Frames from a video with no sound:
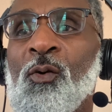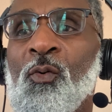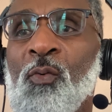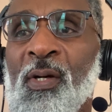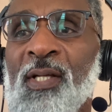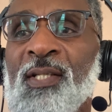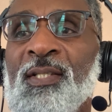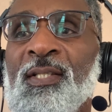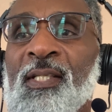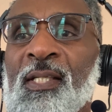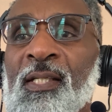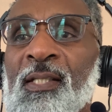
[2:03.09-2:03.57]

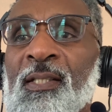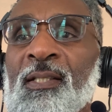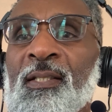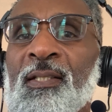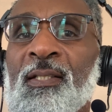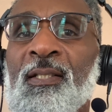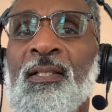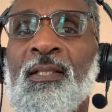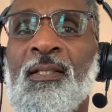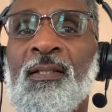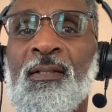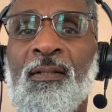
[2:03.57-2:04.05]

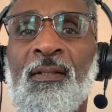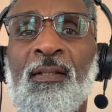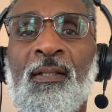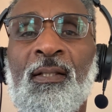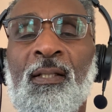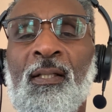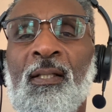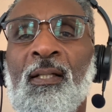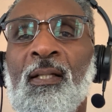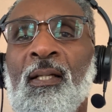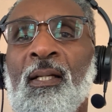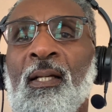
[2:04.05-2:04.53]
questions.
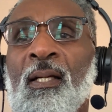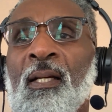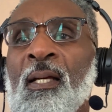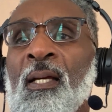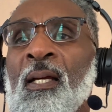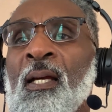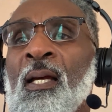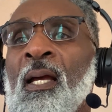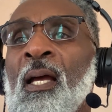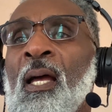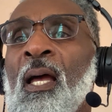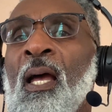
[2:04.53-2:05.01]

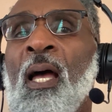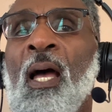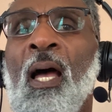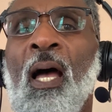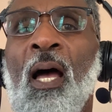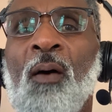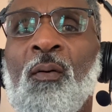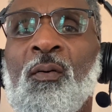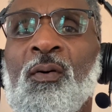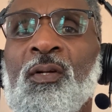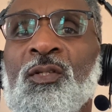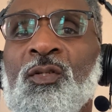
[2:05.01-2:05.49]

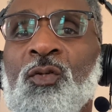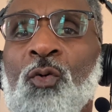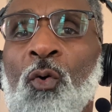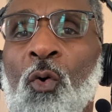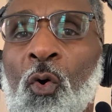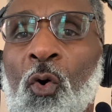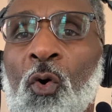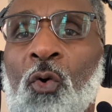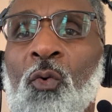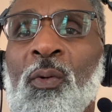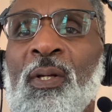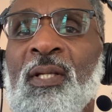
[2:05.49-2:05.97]
I was
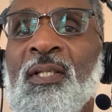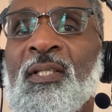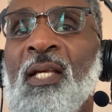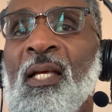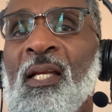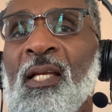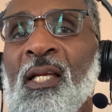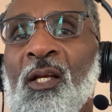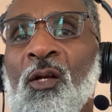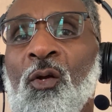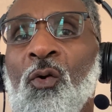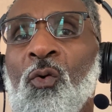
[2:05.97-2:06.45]
always an
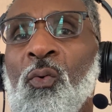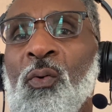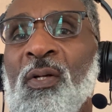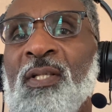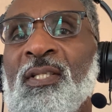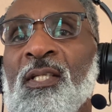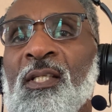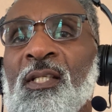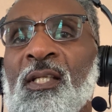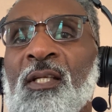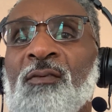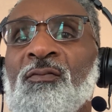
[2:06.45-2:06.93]

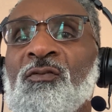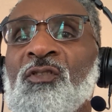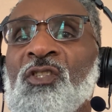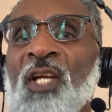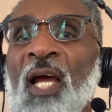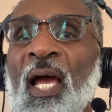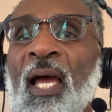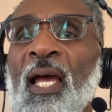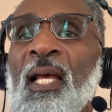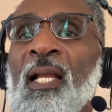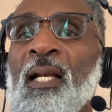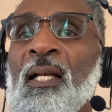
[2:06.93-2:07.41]
inquisitive
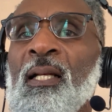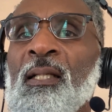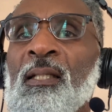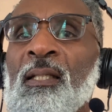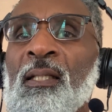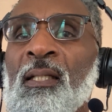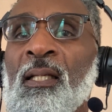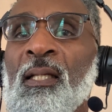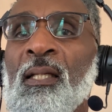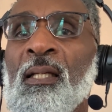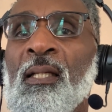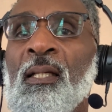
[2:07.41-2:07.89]
child
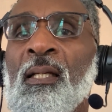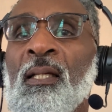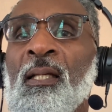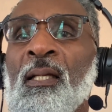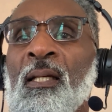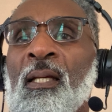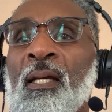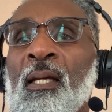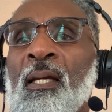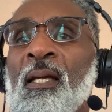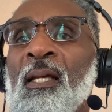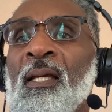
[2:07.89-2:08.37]

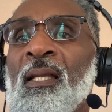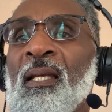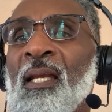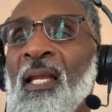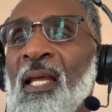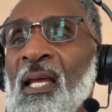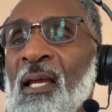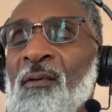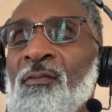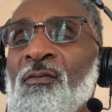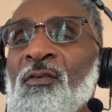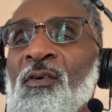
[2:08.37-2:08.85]
in
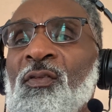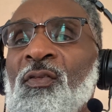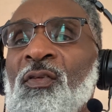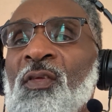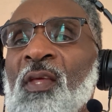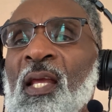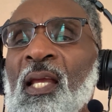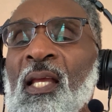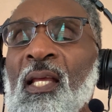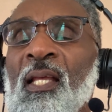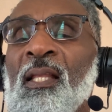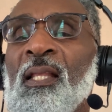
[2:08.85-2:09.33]

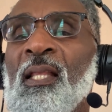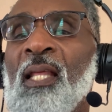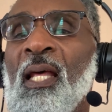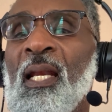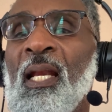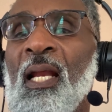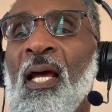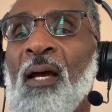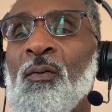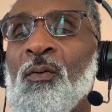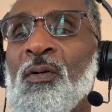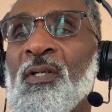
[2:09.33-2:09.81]
everything that
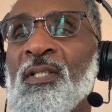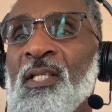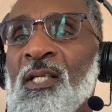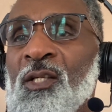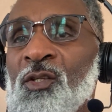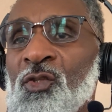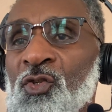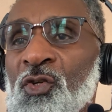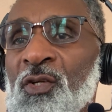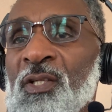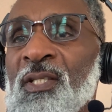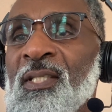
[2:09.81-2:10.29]
I was
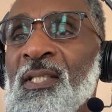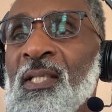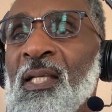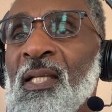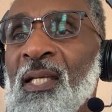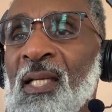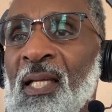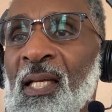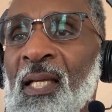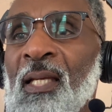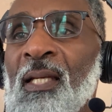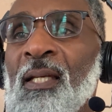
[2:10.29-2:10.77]
interested
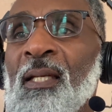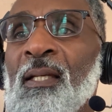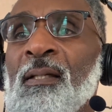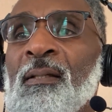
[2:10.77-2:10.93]
in.